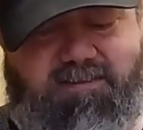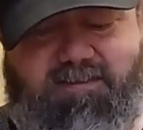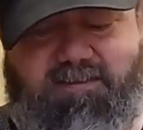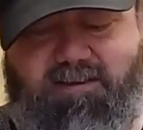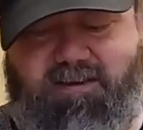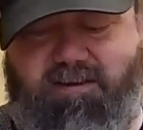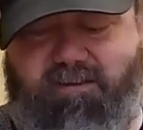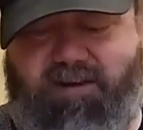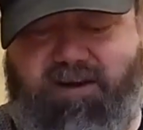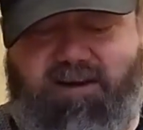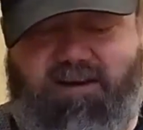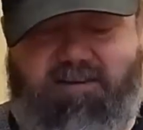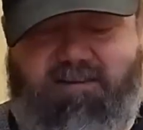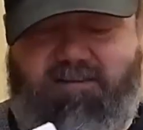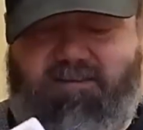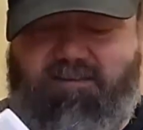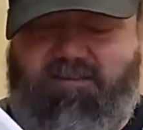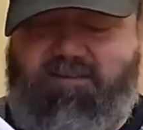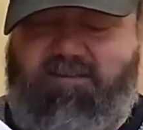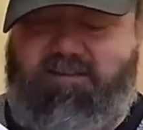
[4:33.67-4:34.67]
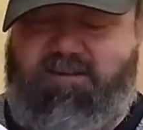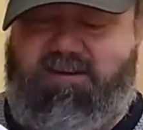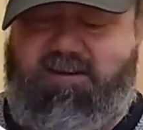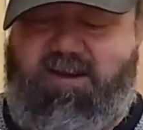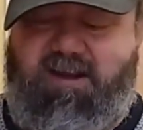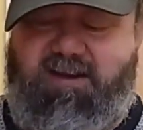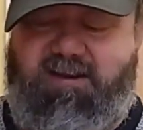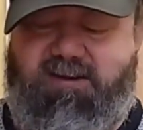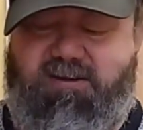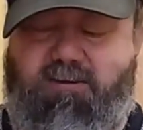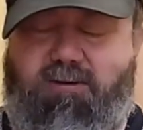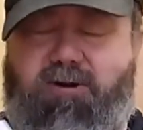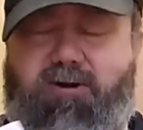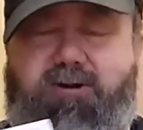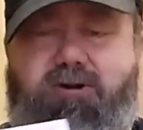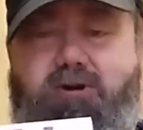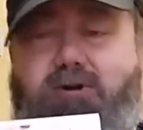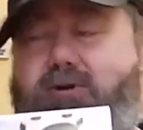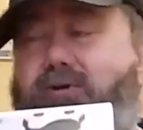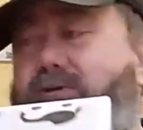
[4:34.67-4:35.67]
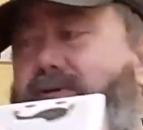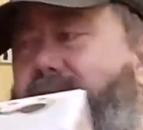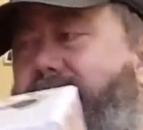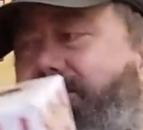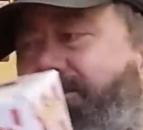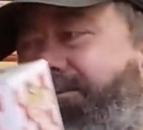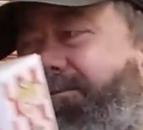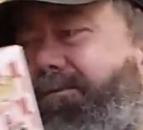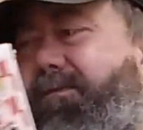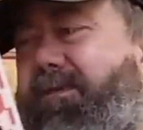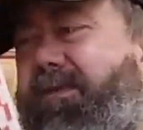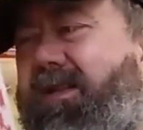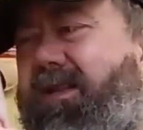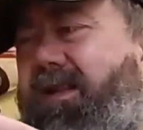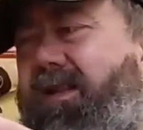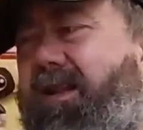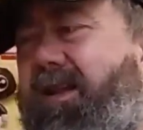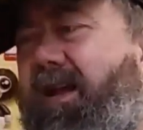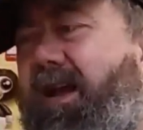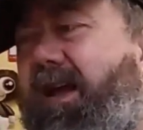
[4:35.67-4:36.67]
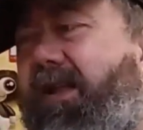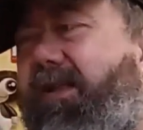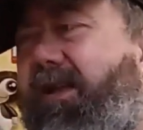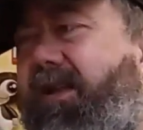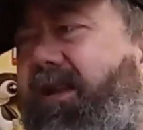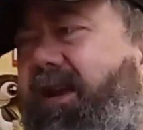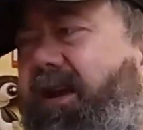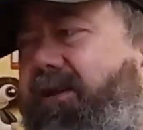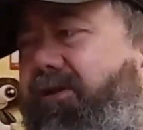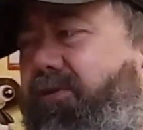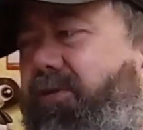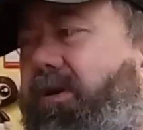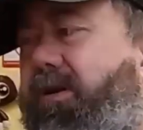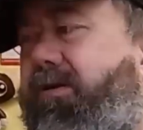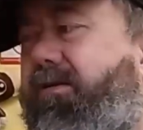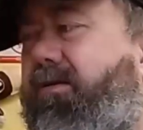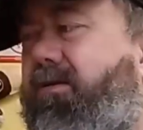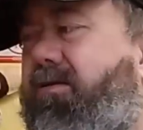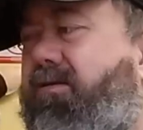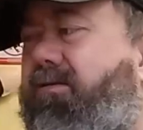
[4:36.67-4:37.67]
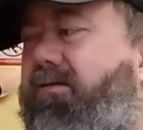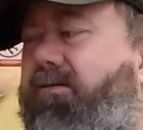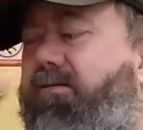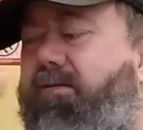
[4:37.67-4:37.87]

There we are, so that's quite cool. And then the other one